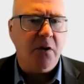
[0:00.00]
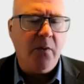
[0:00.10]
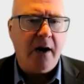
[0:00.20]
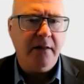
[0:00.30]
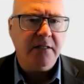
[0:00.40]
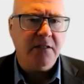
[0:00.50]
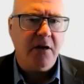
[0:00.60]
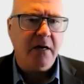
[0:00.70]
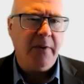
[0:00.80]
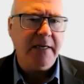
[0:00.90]
So while the
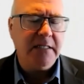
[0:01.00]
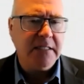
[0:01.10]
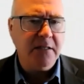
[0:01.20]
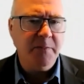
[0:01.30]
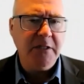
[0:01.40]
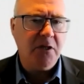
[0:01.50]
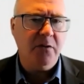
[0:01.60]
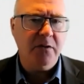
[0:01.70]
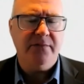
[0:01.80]
stock might still be showing